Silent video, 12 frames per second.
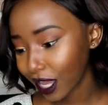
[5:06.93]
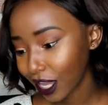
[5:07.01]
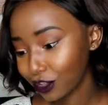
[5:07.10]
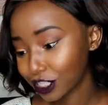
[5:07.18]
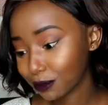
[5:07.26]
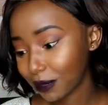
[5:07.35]

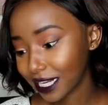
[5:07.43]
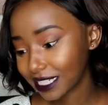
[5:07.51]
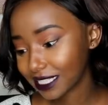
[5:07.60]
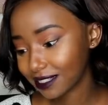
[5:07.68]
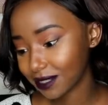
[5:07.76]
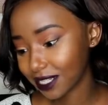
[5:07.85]
You spend
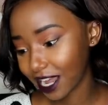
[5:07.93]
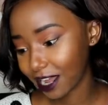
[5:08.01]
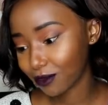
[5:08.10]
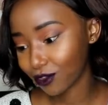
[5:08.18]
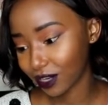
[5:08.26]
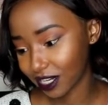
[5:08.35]
some
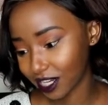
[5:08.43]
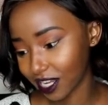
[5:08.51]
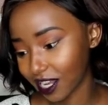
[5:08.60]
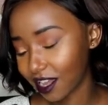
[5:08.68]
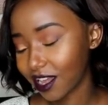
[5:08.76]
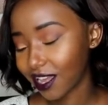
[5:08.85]
time
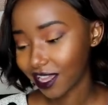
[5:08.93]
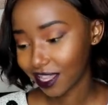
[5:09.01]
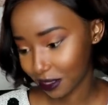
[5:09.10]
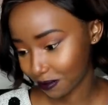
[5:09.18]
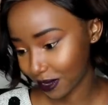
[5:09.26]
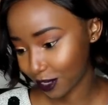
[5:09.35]
reading
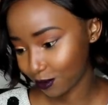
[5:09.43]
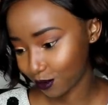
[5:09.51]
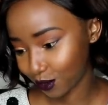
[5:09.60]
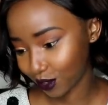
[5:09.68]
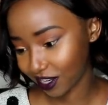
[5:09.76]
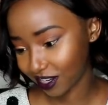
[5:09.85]
the
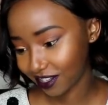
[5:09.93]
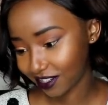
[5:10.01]
Bible.